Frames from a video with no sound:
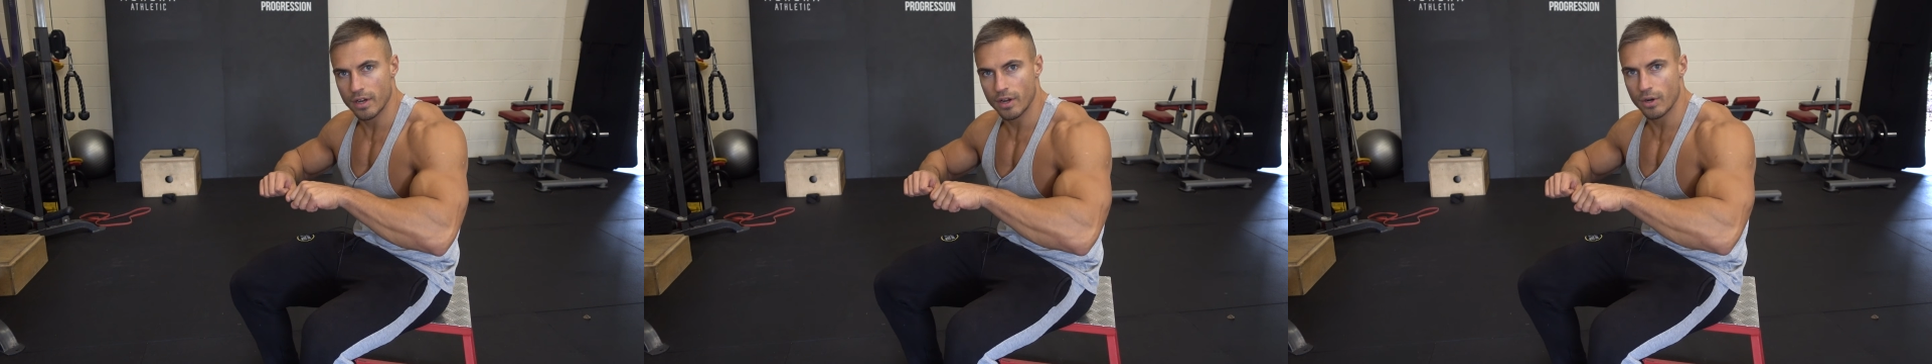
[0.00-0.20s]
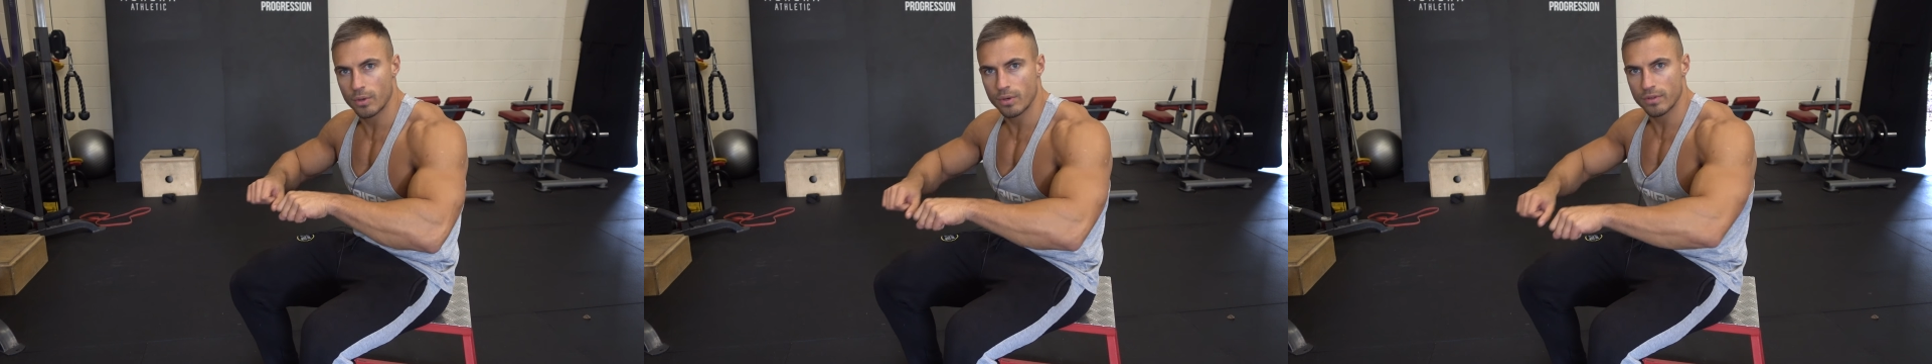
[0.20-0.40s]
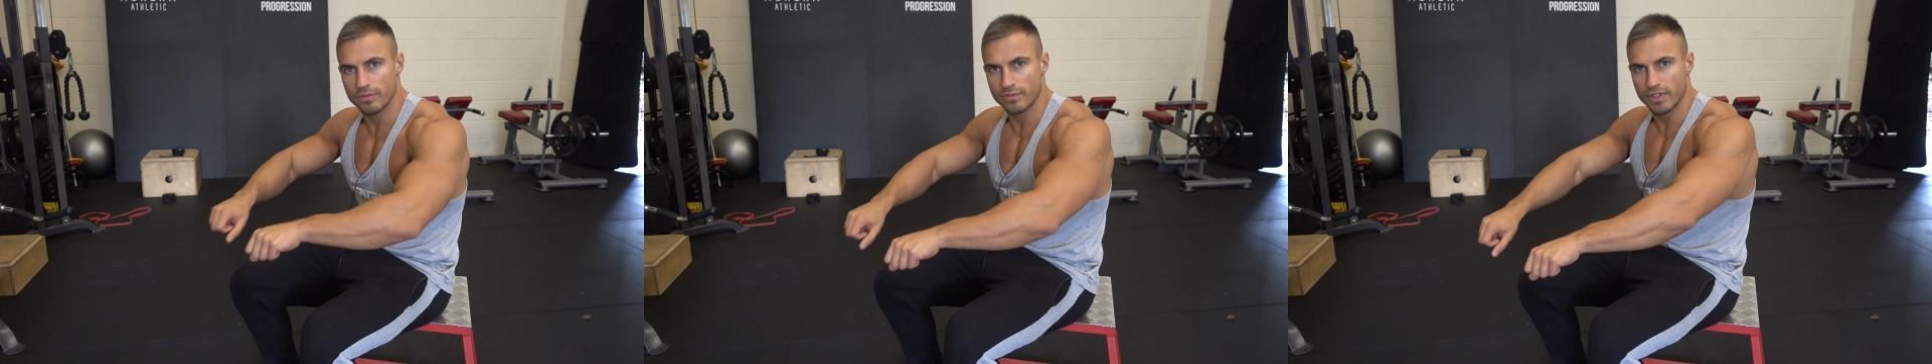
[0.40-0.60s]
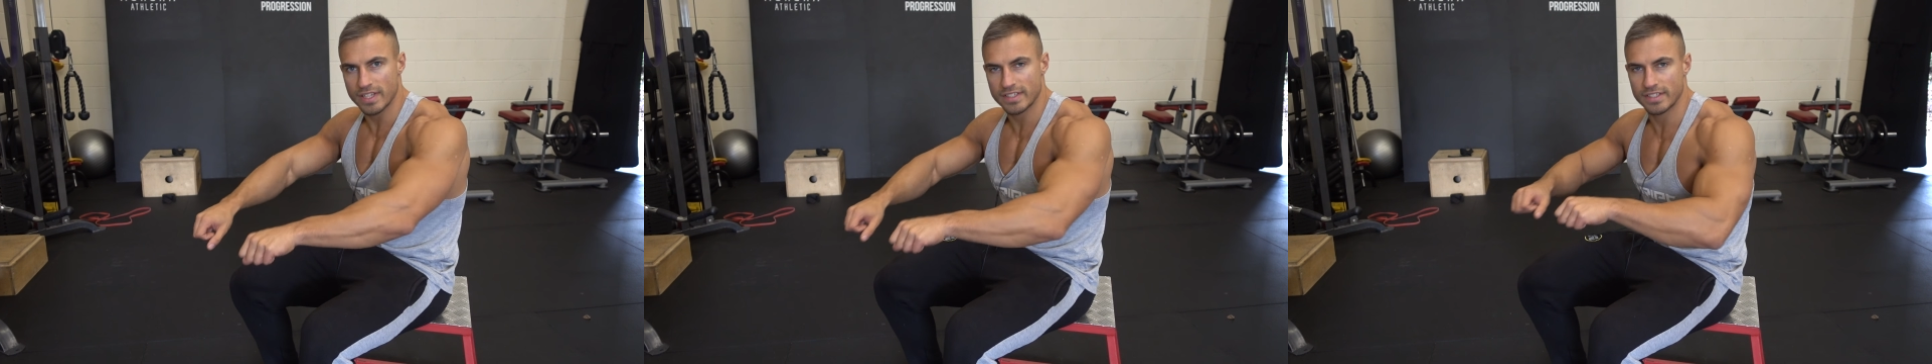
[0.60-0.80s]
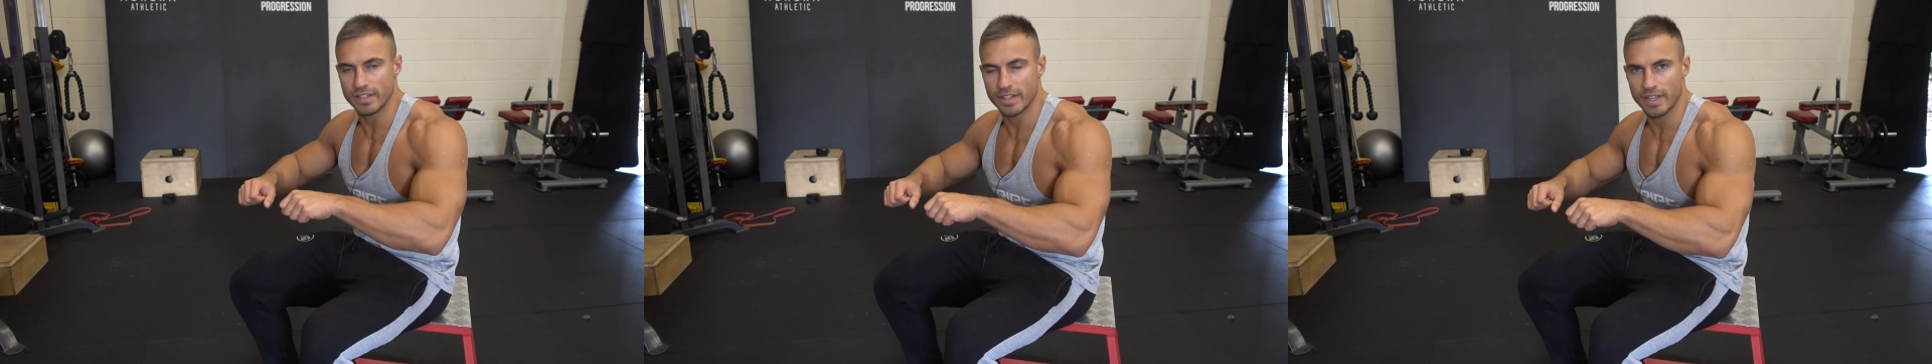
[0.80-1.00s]
No
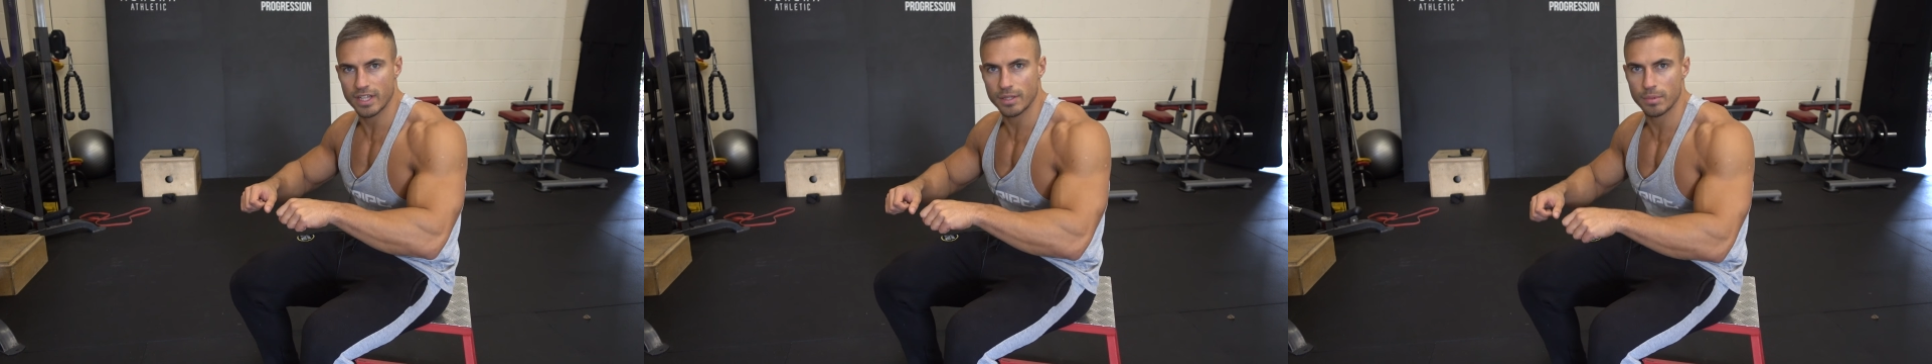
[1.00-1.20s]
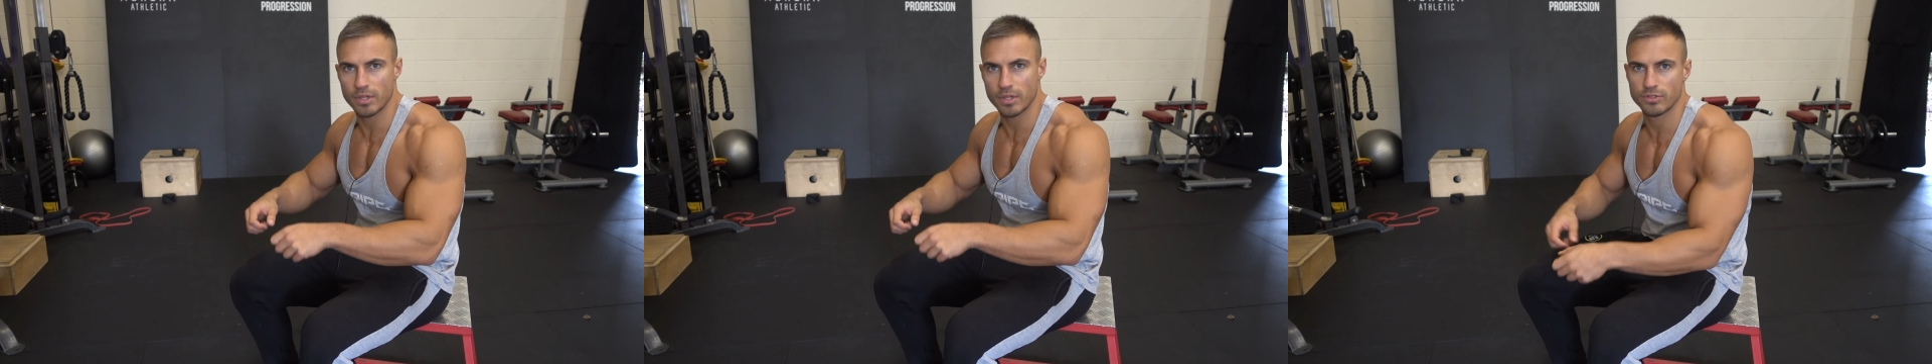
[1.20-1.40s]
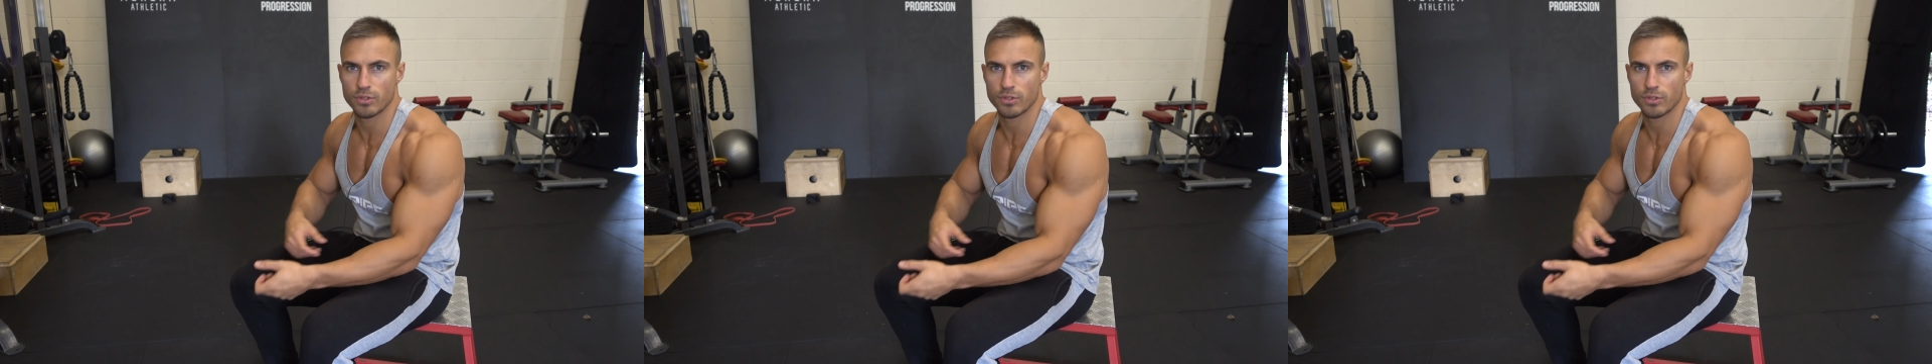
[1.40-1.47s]
flexing at the elbows,